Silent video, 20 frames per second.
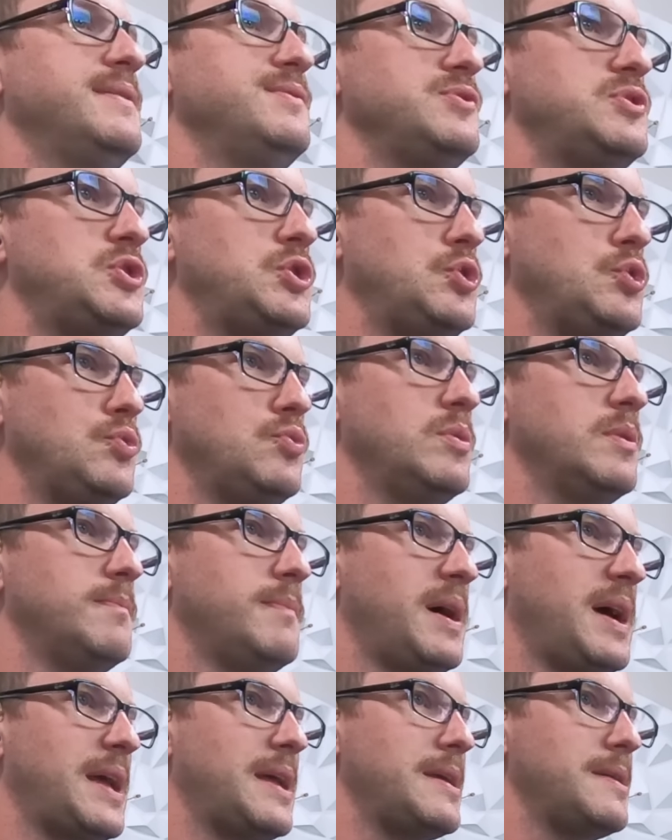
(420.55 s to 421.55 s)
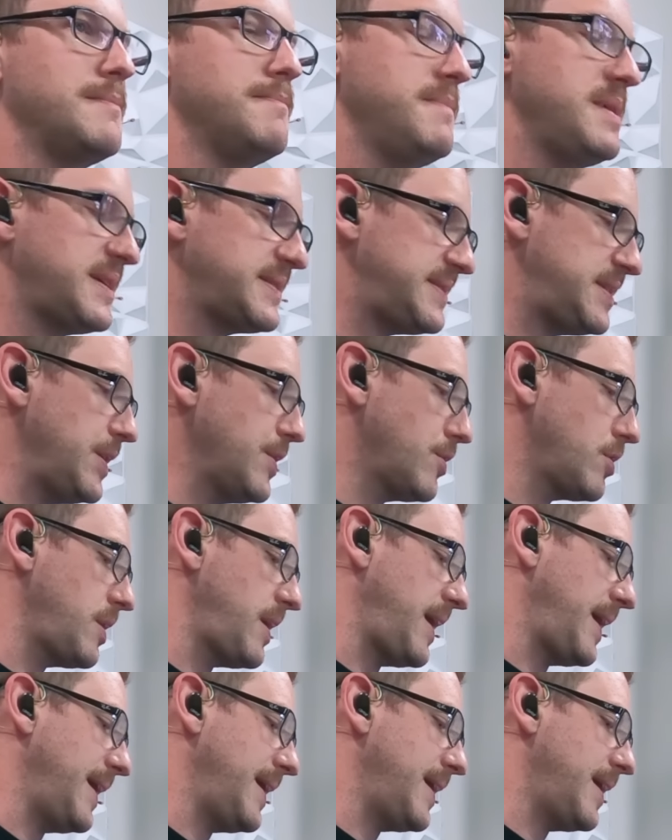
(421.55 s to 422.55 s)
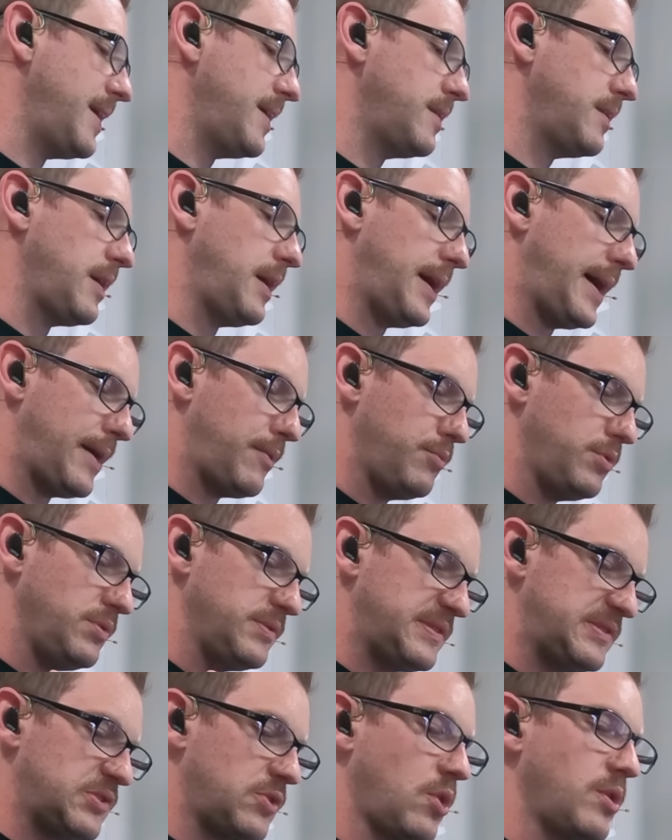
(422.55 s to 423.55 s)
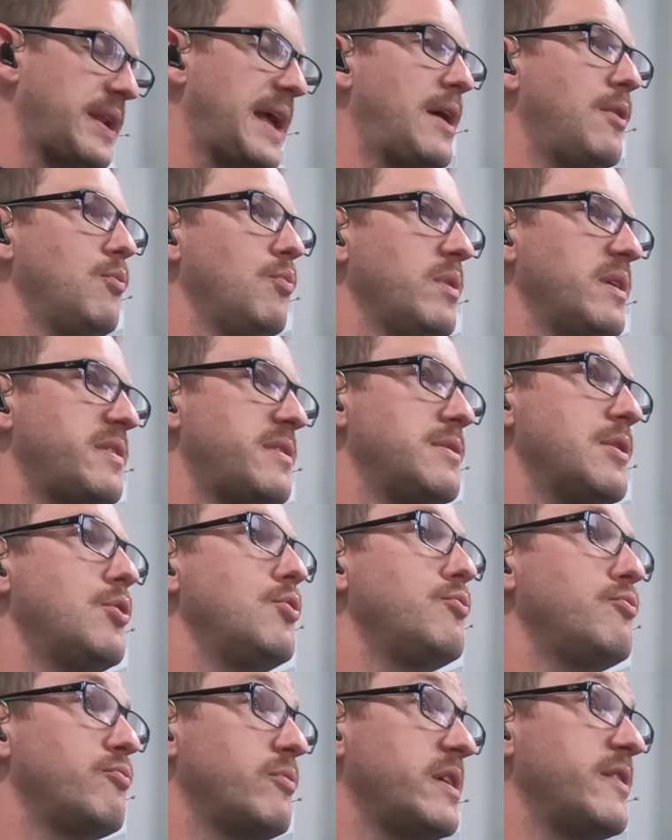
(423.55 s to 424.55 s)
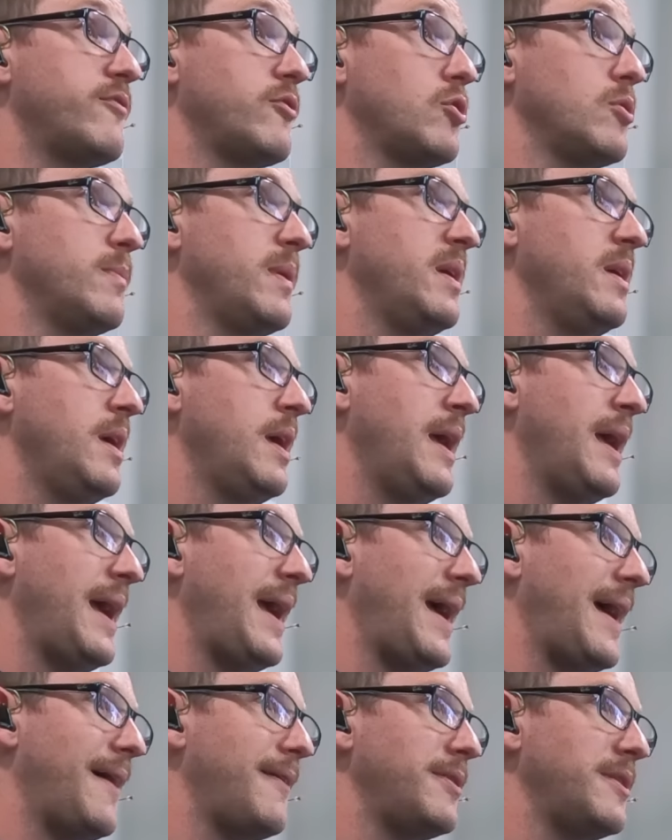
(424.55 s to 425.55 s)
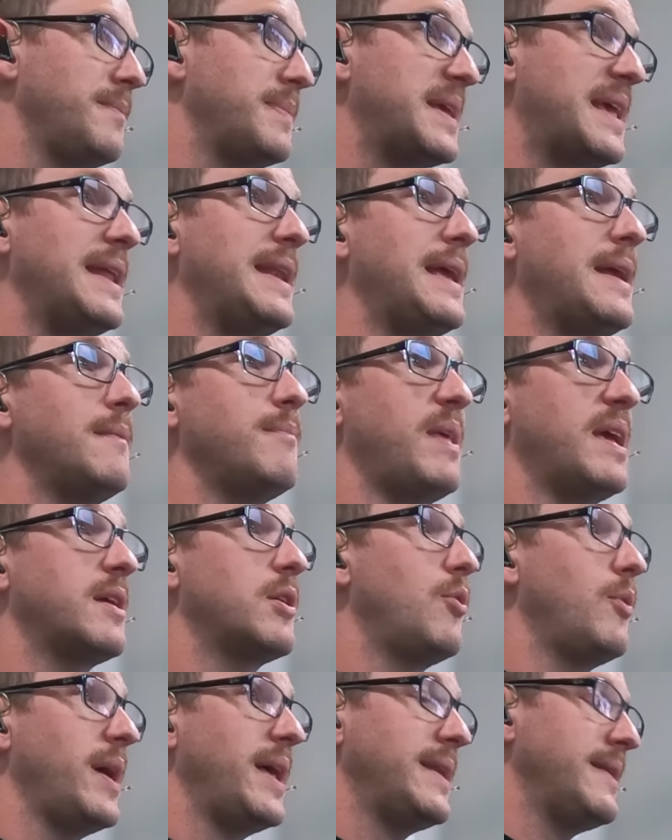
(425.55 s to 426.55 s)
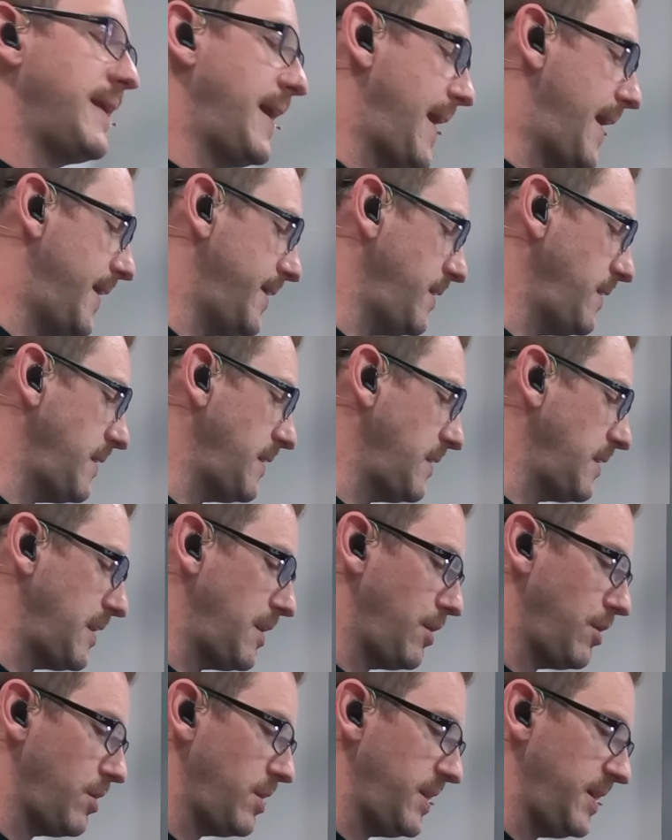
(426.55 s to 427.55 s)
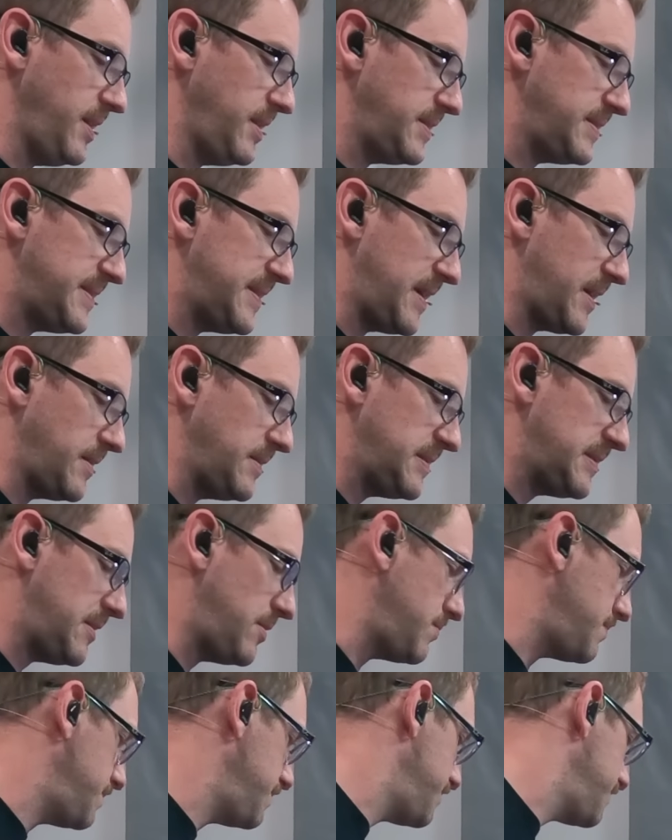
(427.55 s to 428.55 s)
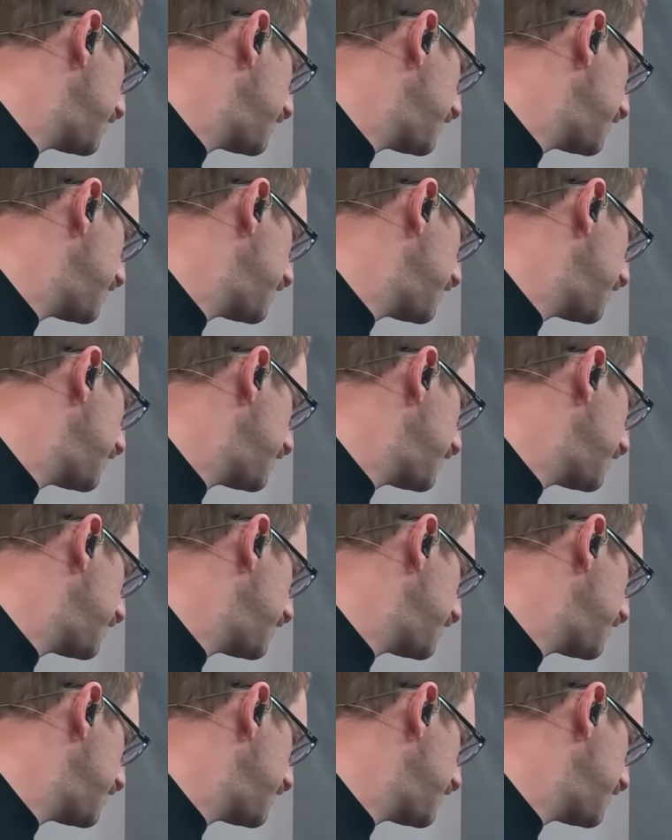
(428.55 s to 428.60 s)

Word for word: into my mix here, and I will start out with no reverb at the beginning and go ahead and add it in here in a second. So.